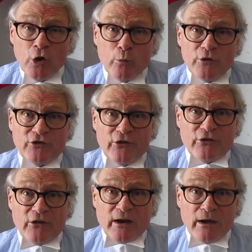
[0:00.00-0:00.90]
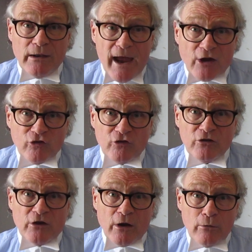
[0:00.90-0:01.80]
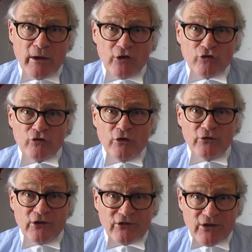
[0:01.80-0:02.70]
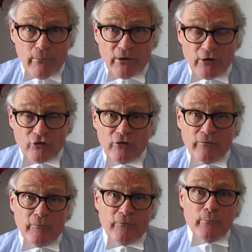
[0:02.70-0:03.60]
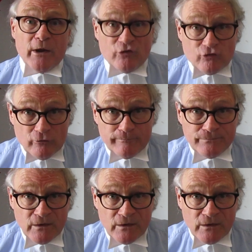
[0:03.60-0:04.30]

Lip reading: which is the collection, collation and dissemination of information.